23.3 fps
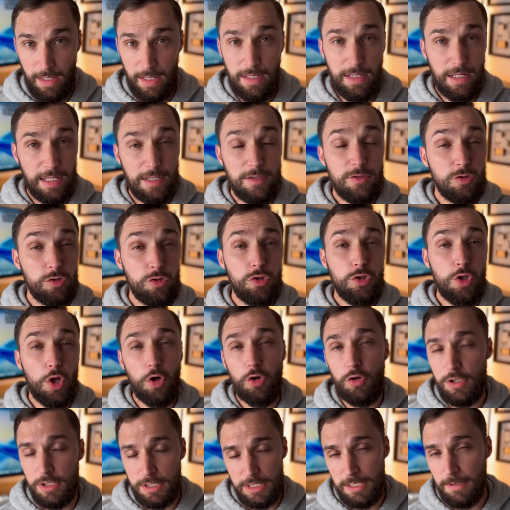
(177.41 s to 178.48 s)
and it's
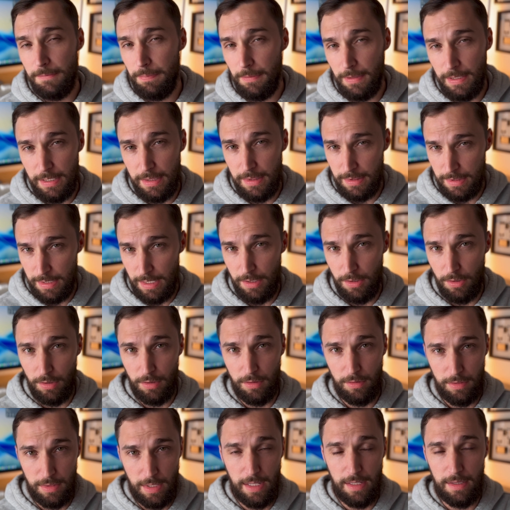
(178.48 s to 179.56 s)
noticeably
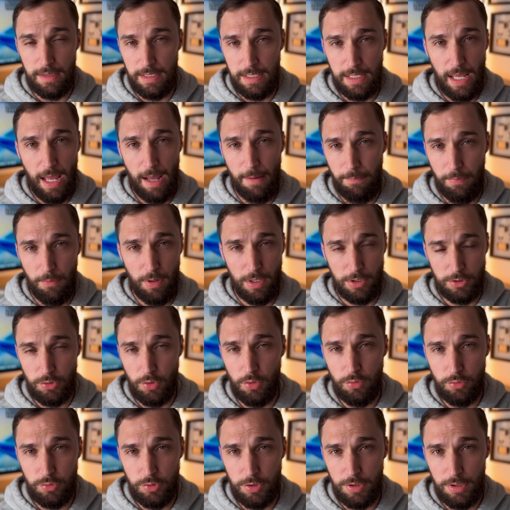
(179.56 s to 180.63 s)
thinner than the Apple Watch
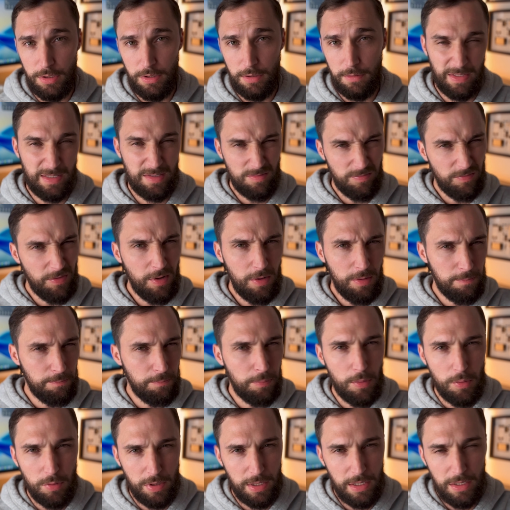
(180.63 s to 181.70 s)
Ultra. It's very
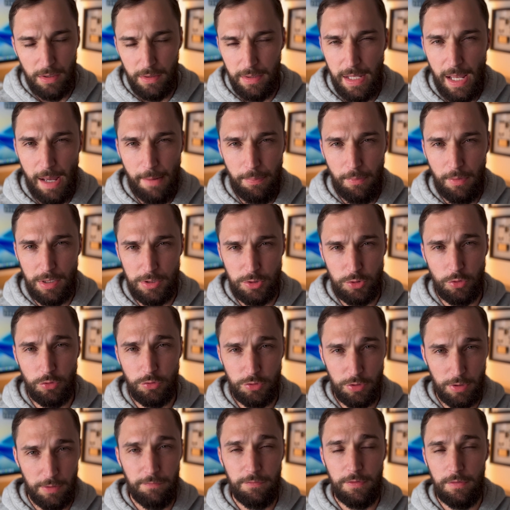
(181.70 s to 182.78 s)
bulky on the Apple Watch
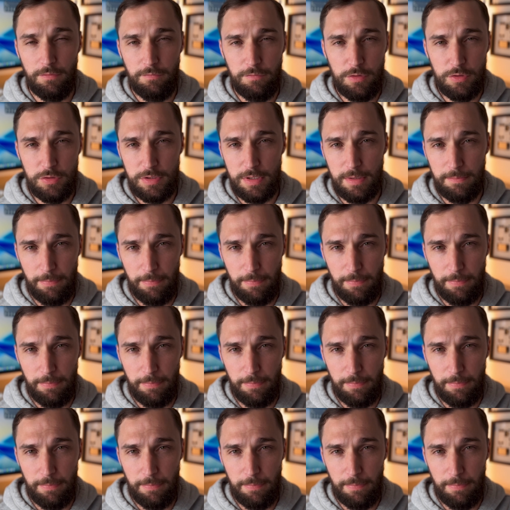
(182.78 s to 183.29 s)
Ultra if you've used it